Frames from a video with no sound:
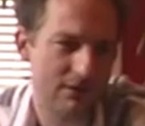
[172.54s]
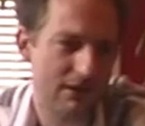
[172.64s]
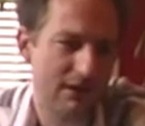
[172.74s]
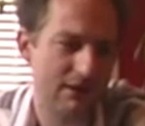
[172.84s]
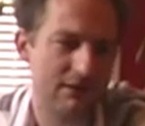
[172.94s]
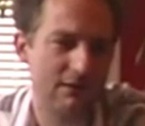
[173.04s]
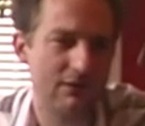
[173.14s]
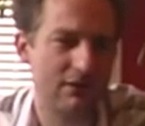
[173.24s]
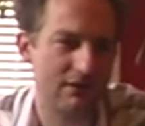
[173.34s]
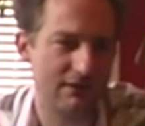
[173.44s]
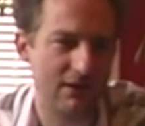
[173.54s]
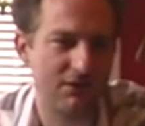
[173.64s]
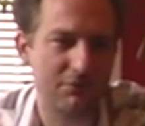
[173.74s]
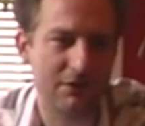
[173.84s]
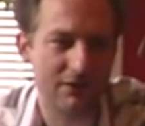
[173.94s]
day and then look
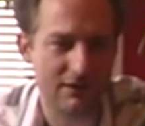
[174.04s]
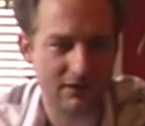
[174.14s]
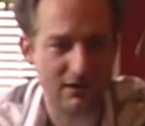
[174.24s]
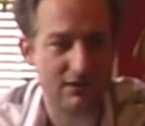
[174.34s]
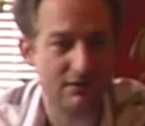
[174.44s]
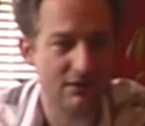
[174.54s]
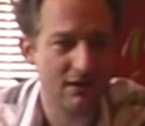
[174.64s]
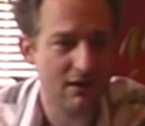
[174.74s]
South American the other.